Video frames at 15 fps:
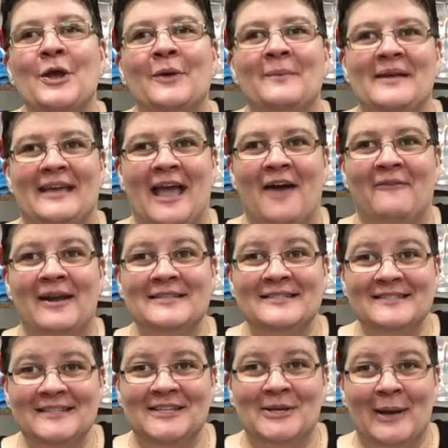We can't wait to
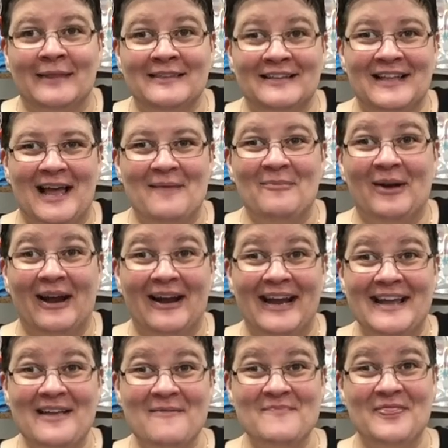see you at the library.
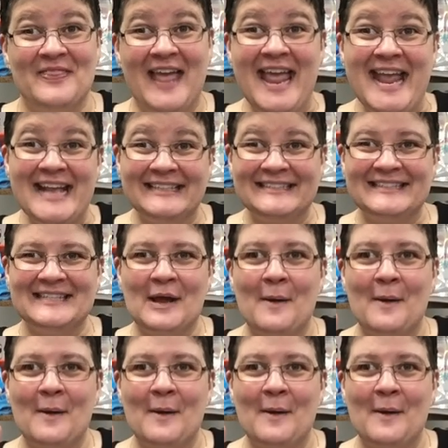Thanks.